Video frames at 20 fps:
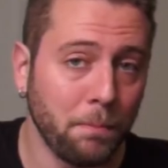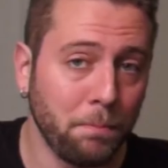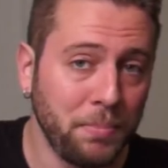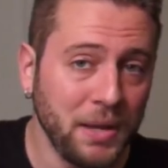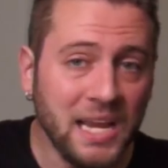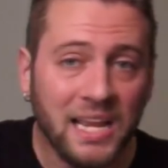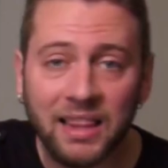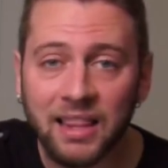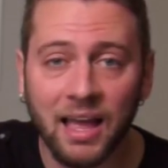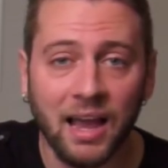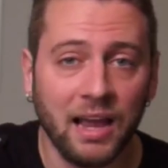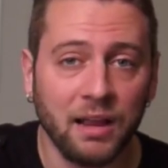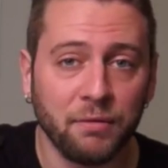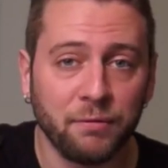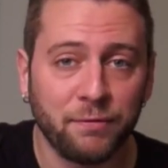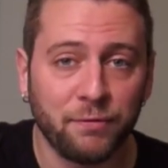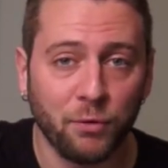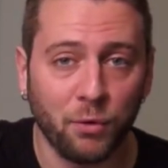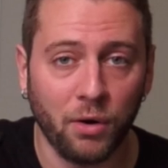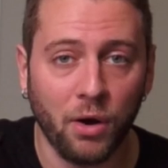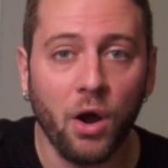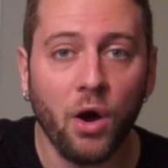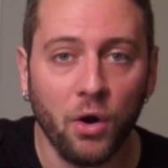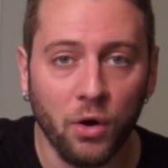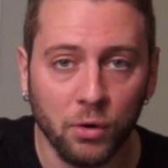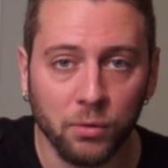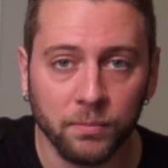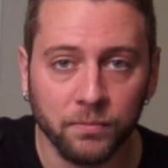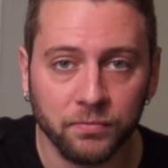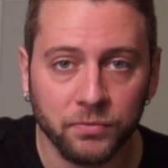a beeline for
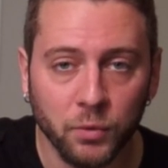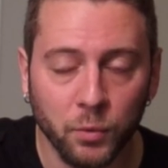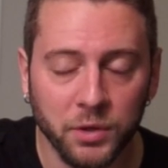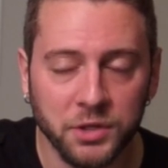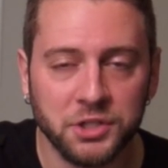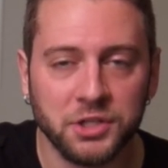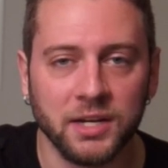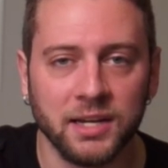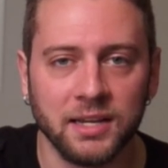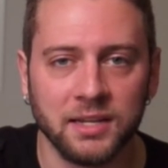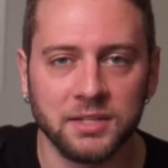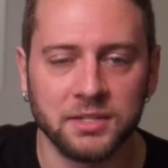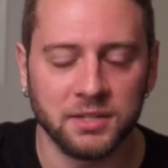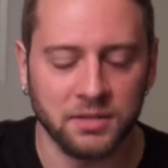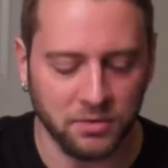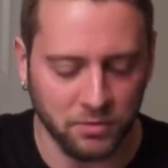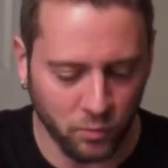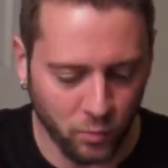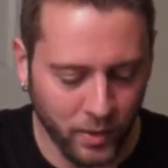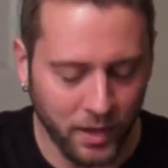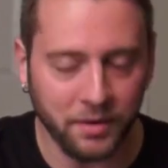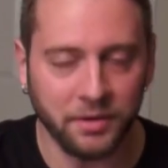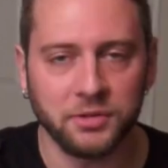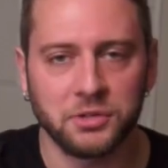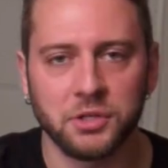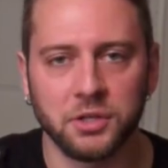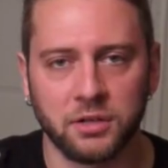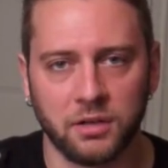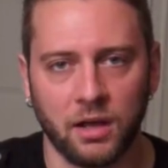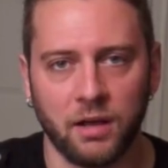home, which is where
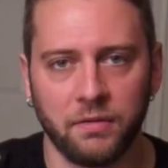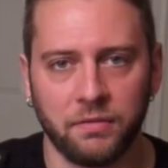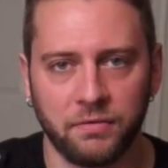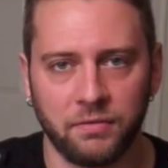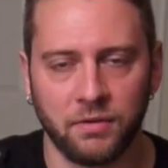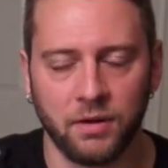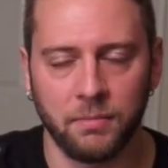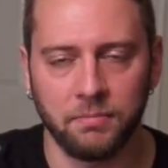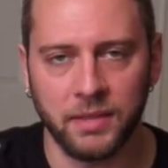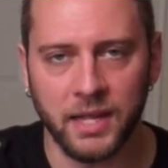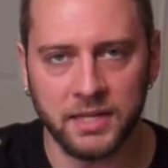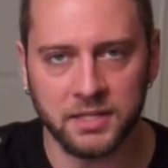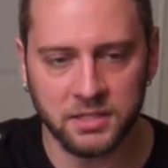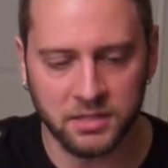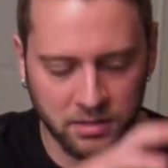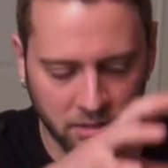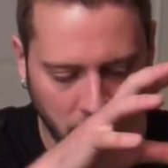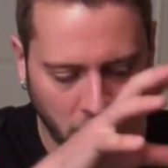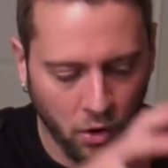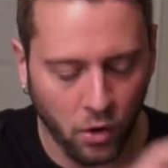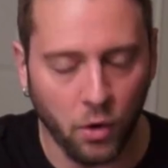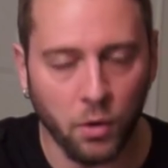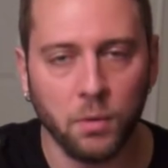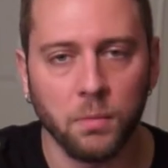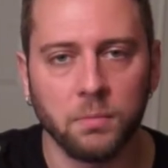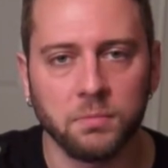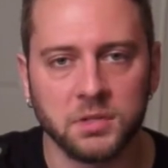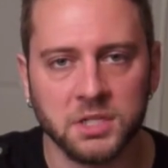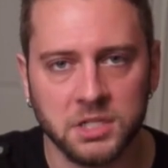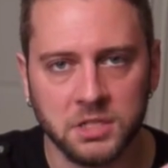it took off from. That's the
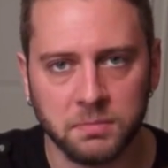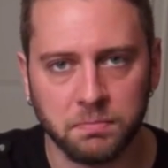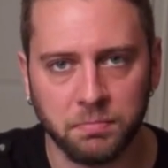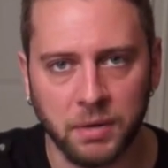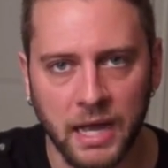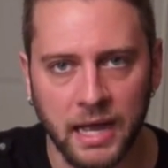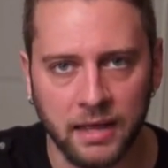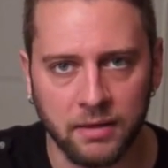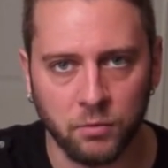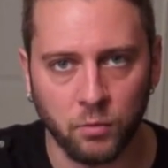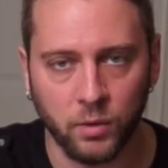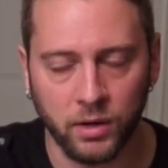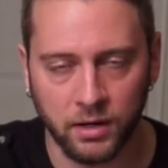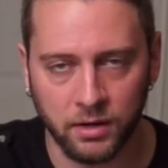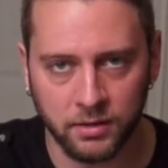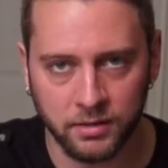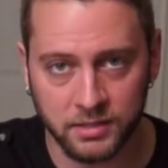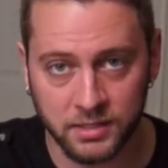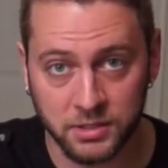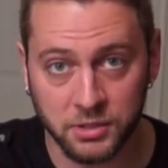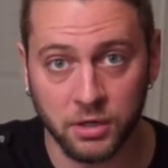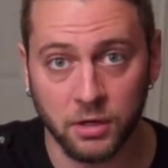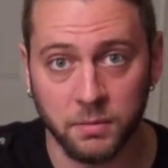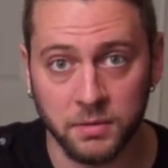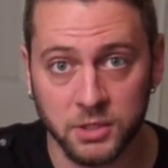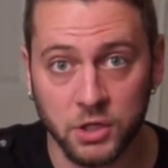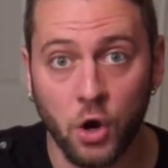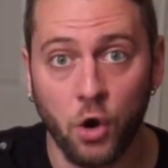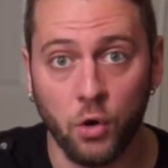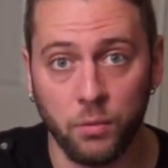home spot where it
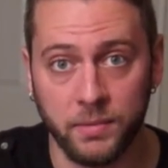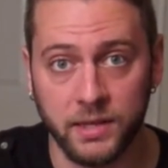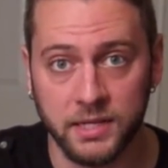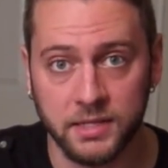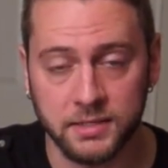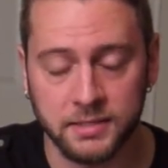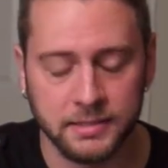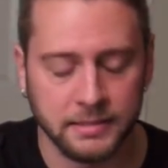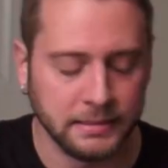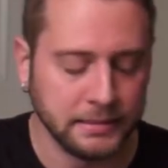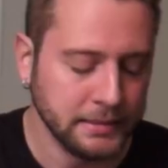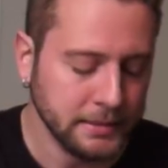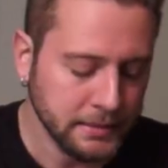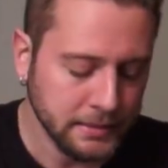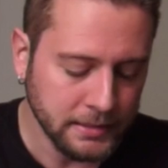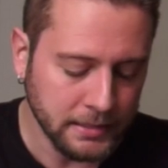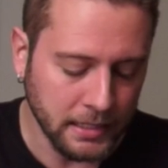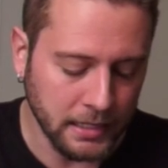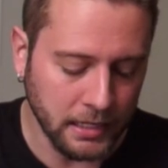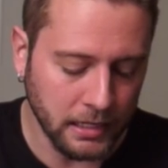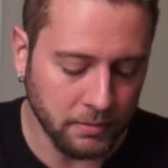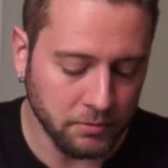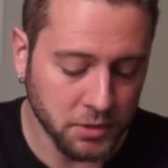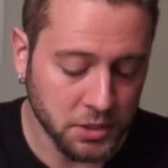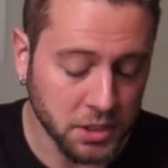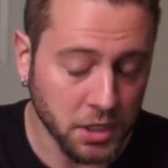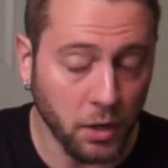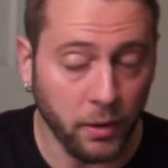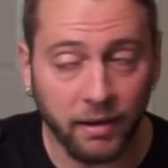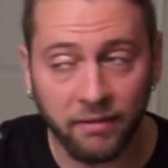determines home is.
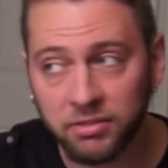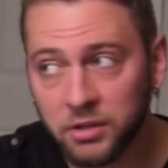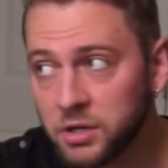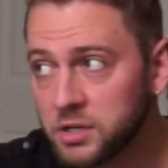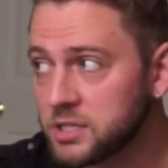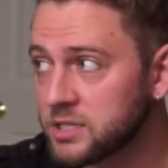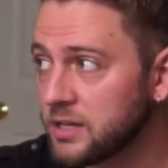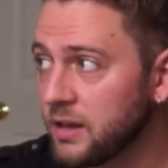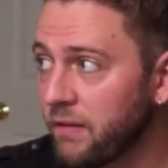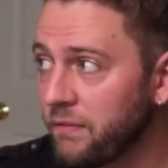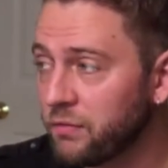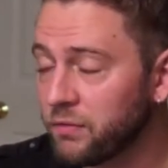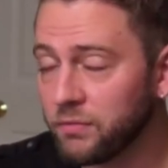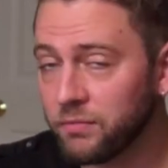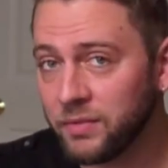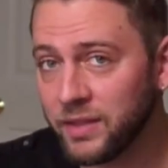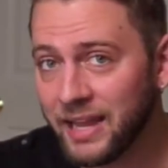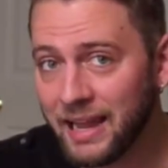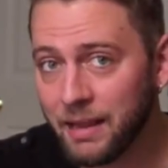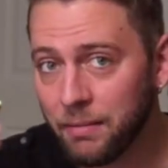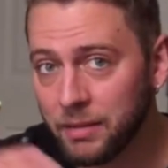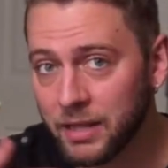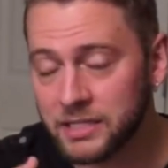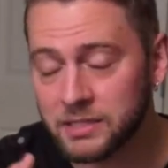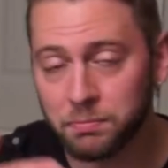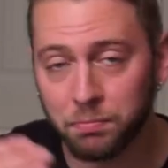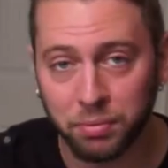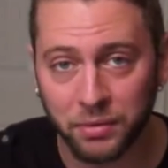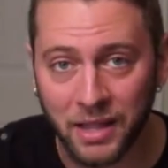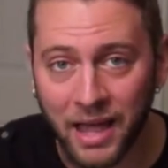So if there's stuff
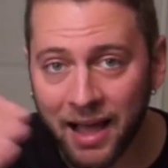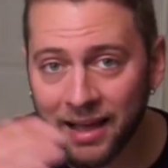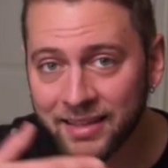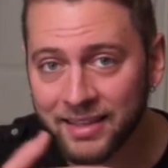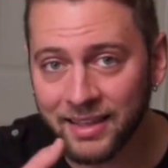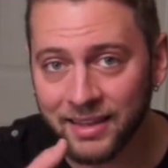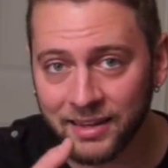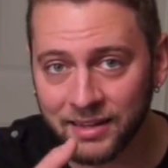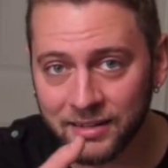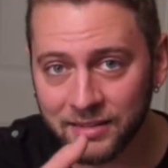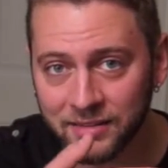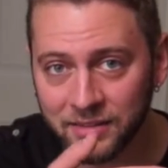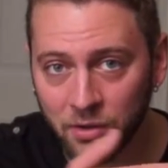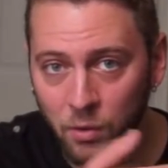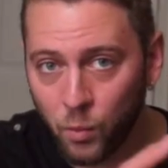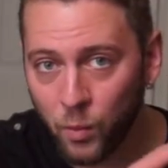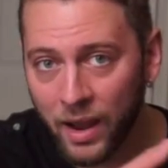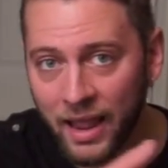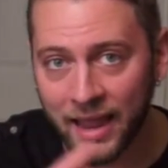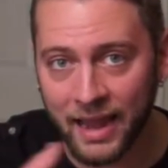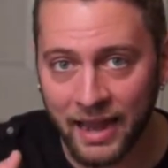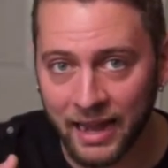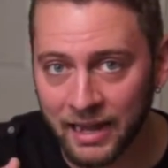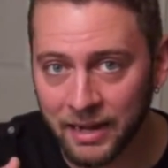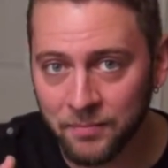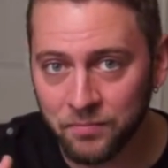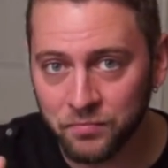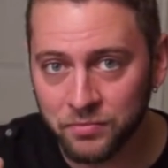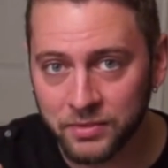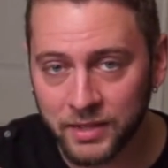that's blocking the
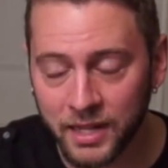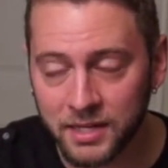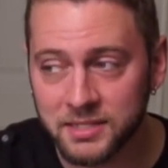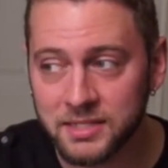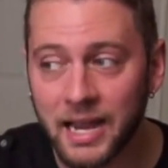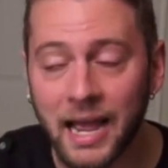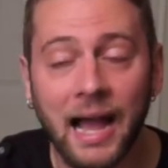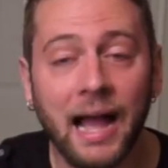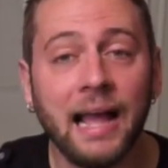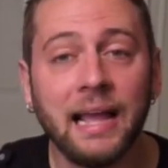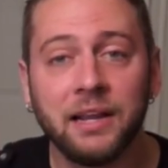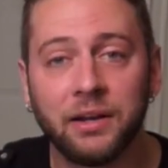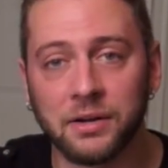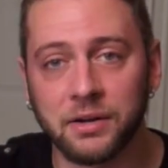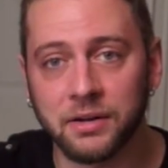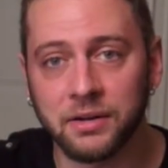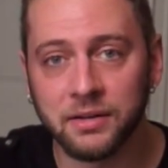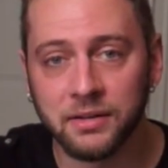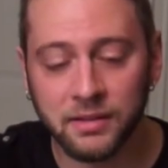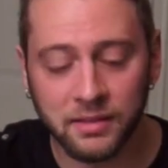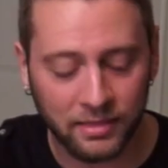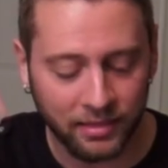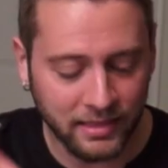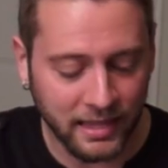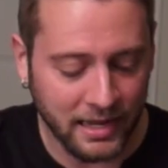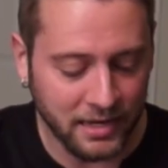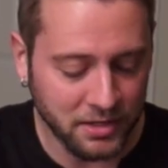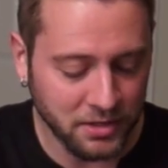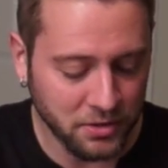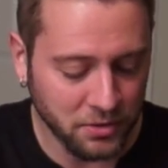way that's higher
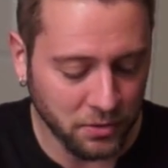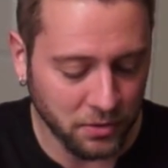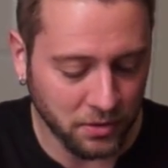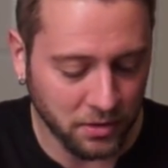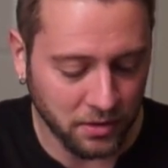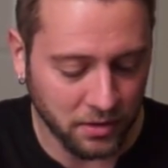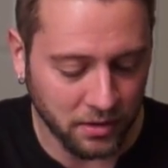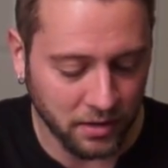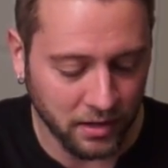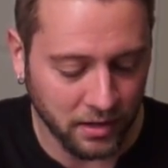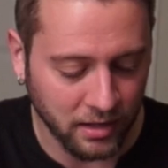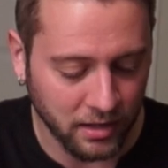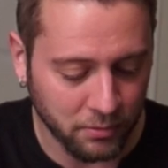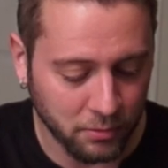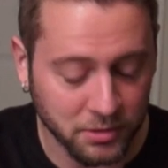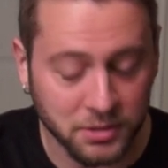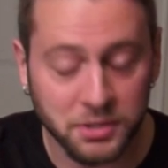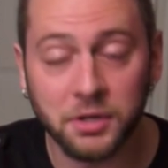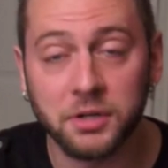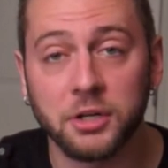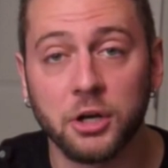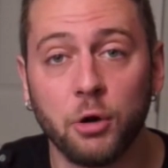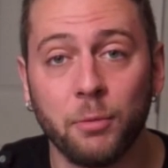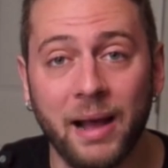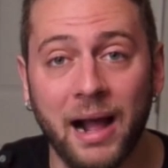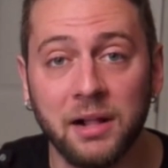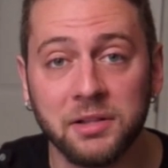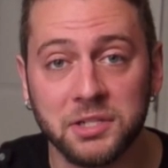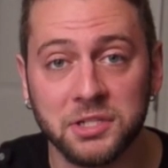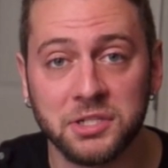than your return to home
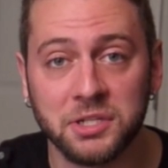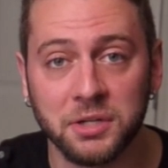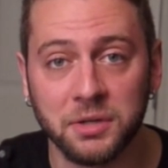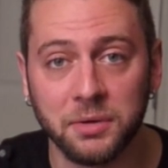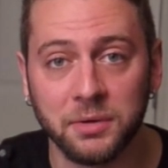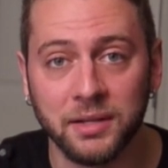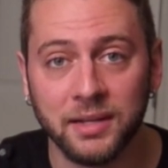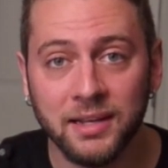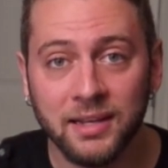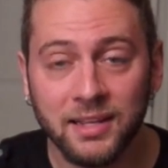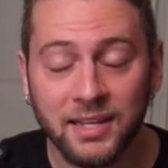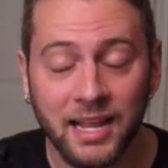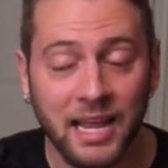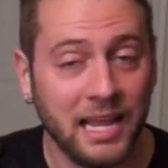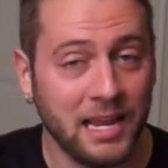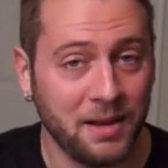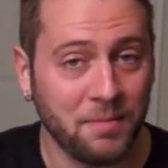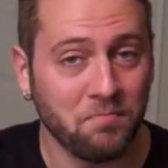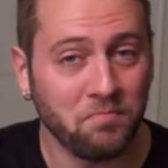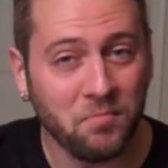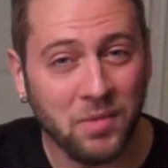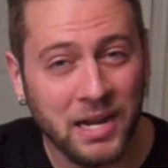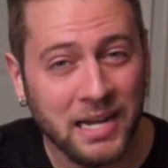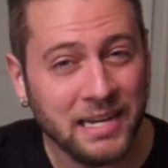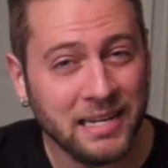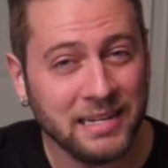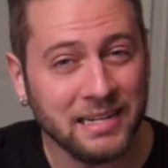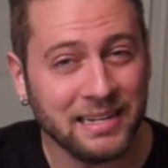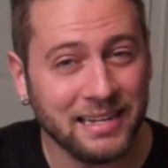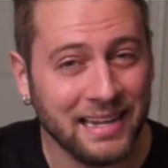altitude, it
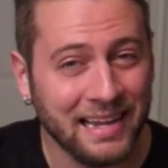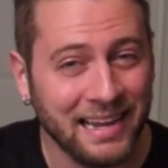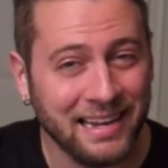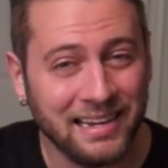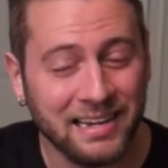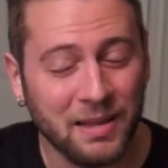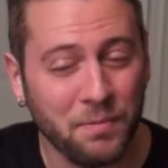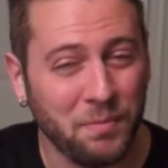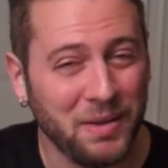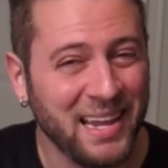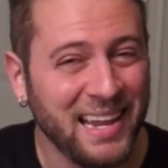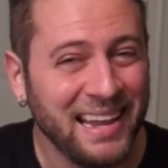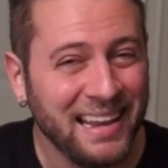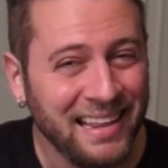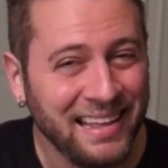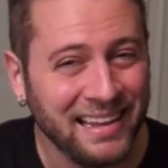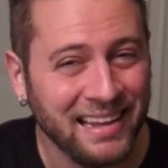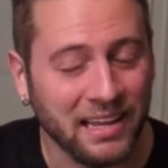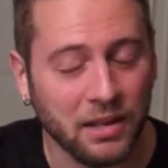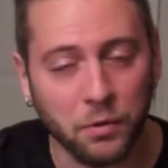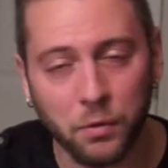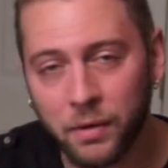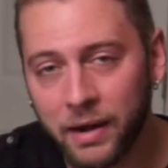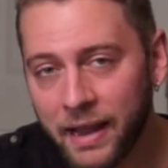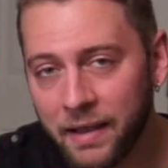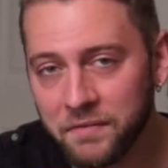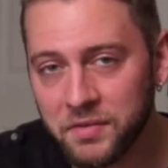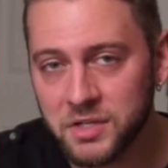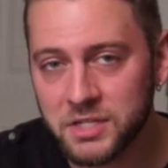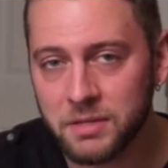might end up hitting it or
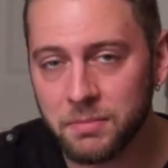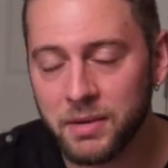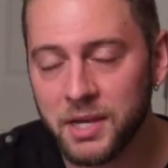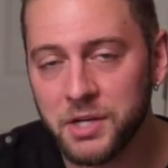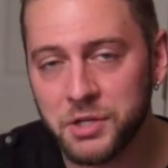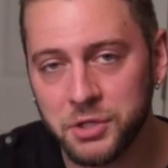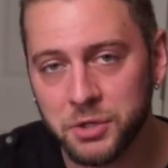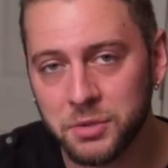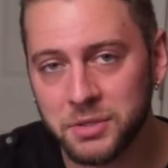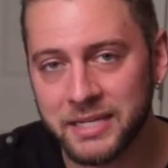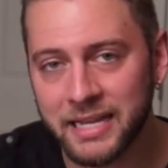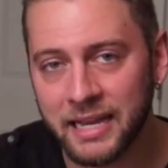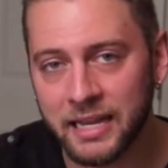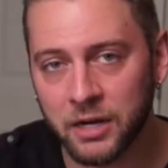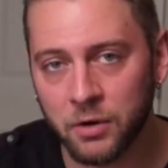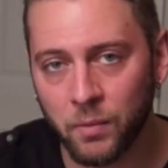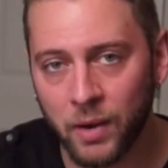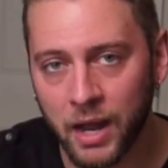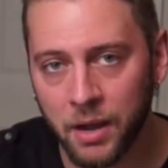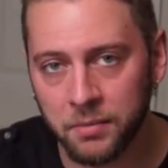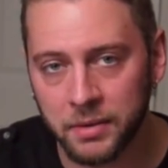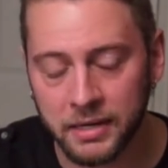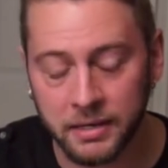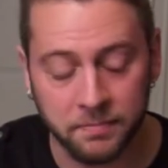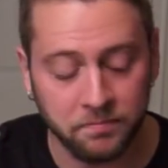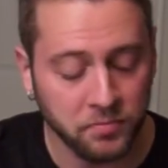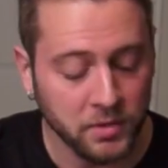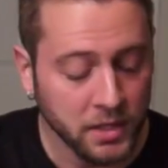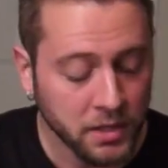having some issues getting around it.